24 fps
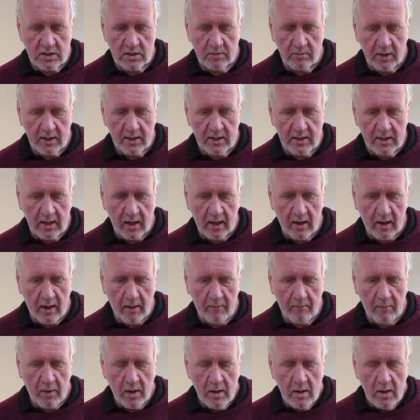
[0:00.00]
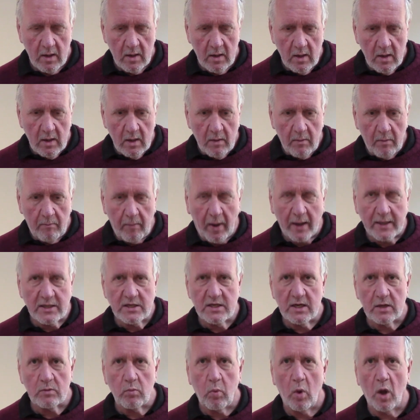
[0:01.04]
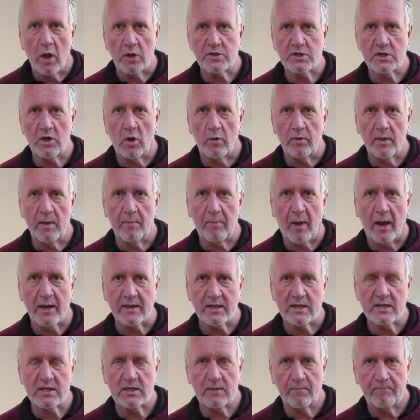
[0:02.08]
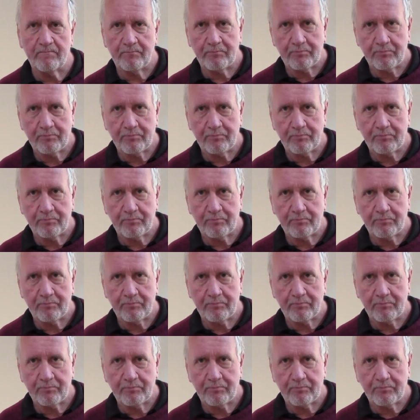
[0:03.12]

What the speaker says: be painted whilst on the base.